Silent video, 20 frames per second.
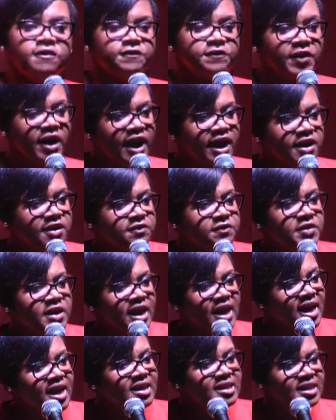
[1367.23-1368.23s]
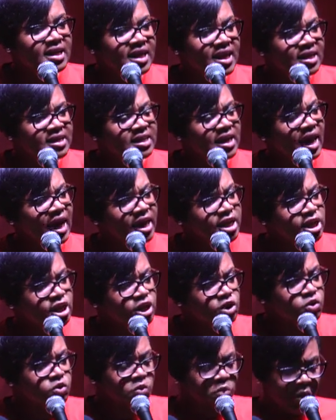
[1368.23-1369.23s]
Five years later, and
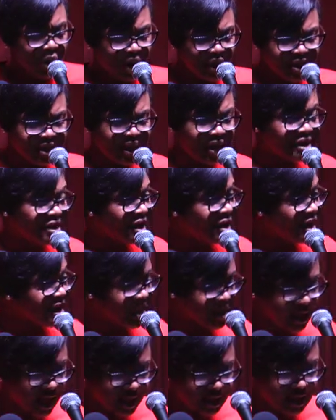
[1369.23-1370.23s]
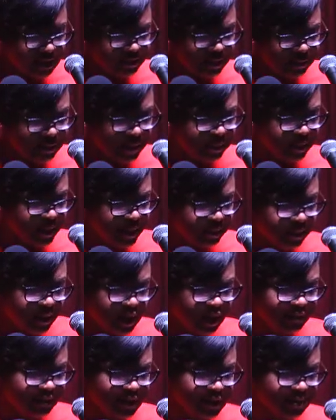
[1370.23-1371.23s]
you want another chance from the
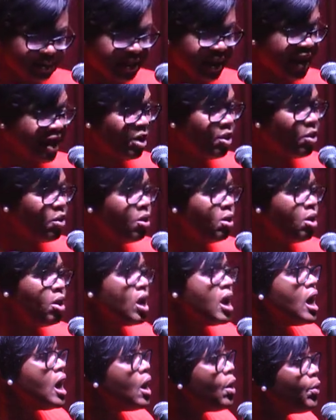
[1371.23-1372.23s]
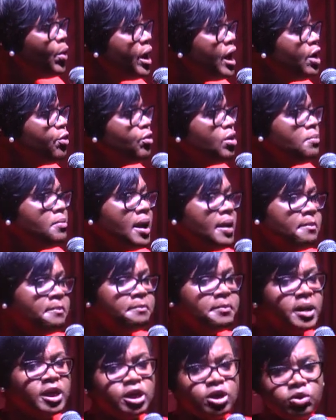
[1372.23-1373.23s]
people of Tobago? We
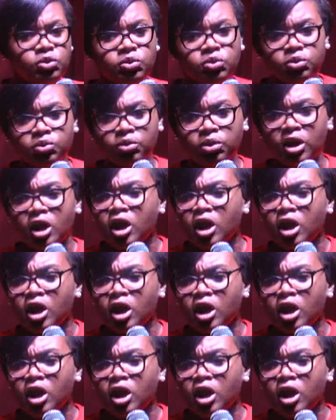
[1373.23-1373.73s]
remember you.